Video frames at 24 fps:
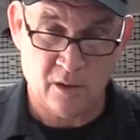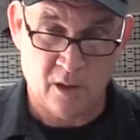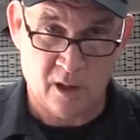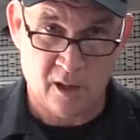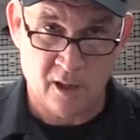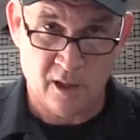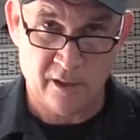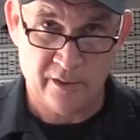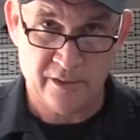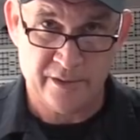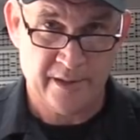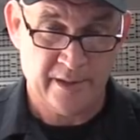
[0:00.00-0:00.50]

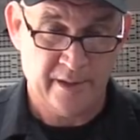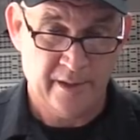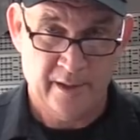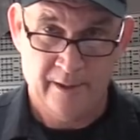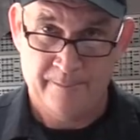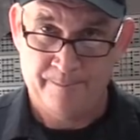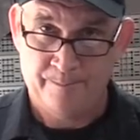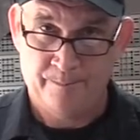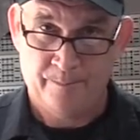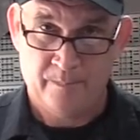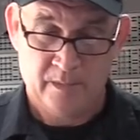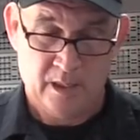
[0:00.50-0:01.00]
guards.
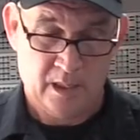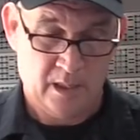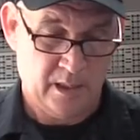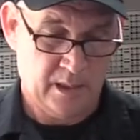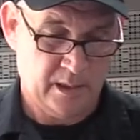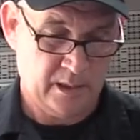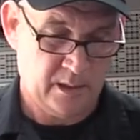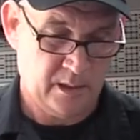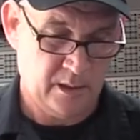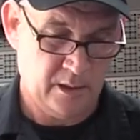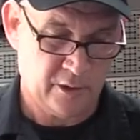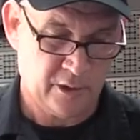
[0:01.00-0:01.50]

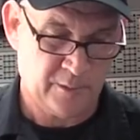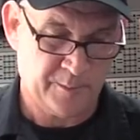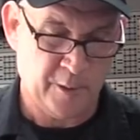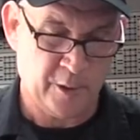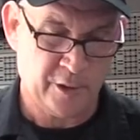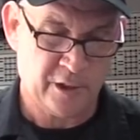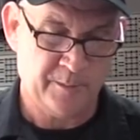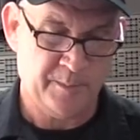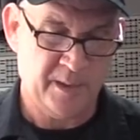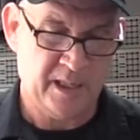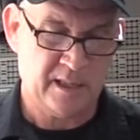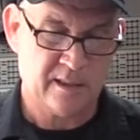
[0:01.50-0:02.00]
They're
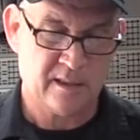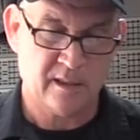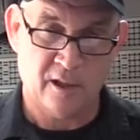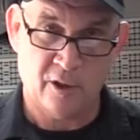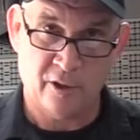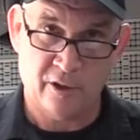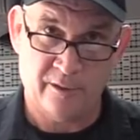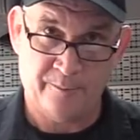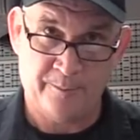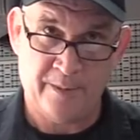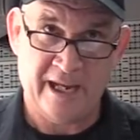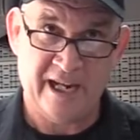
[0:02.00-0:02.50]
supposed to be as
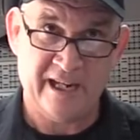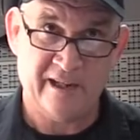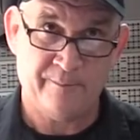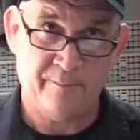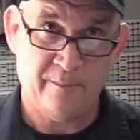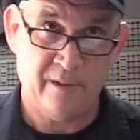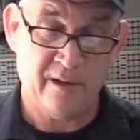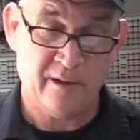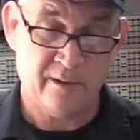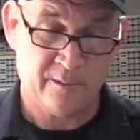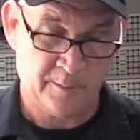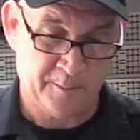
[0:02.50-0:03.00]
low to the
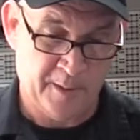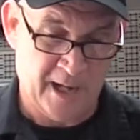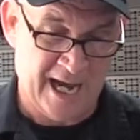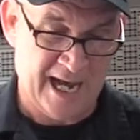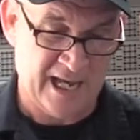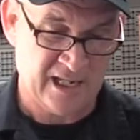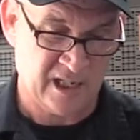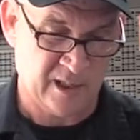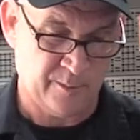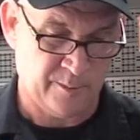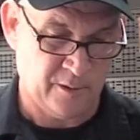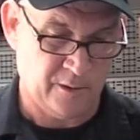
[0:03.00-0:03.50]
pavement as
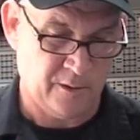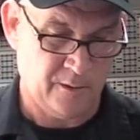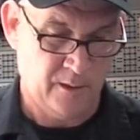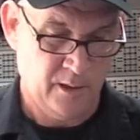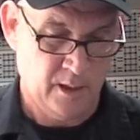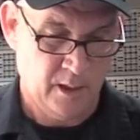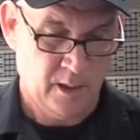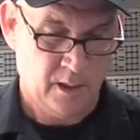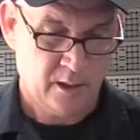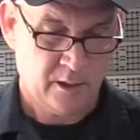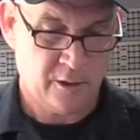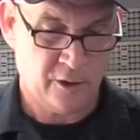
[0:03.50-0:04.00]
possible
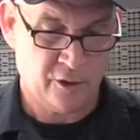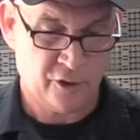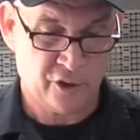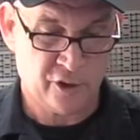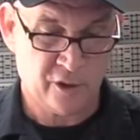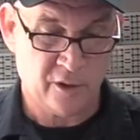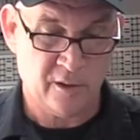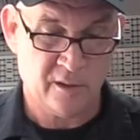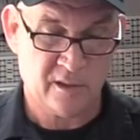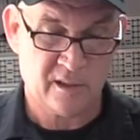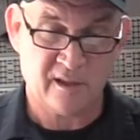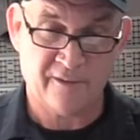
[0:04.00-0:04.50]
to
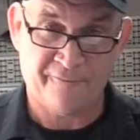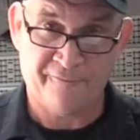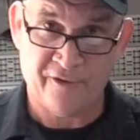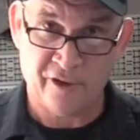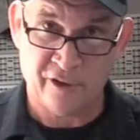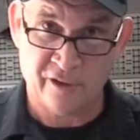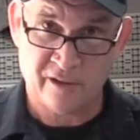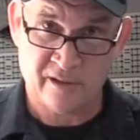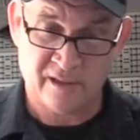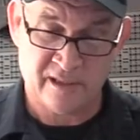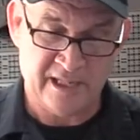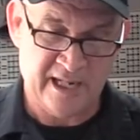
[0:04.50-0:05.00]
ensure it's the
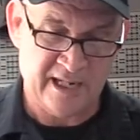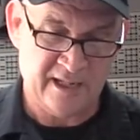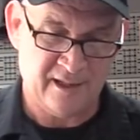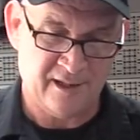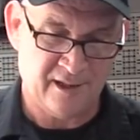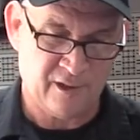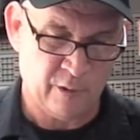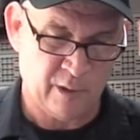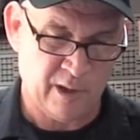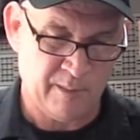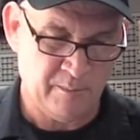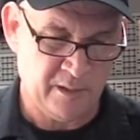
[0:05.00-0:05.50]
first thing
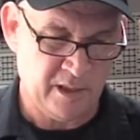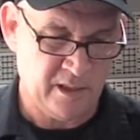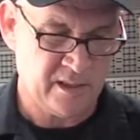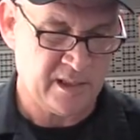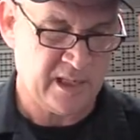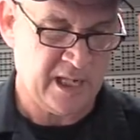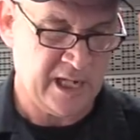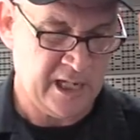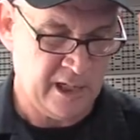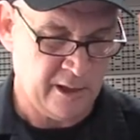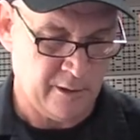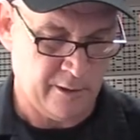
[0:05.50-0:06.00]
that
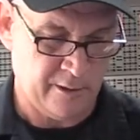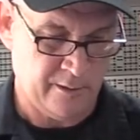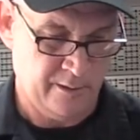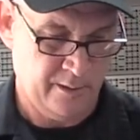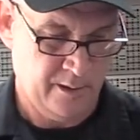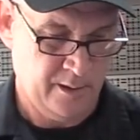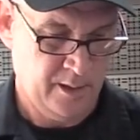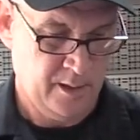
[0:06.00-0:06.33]
gremlins hear.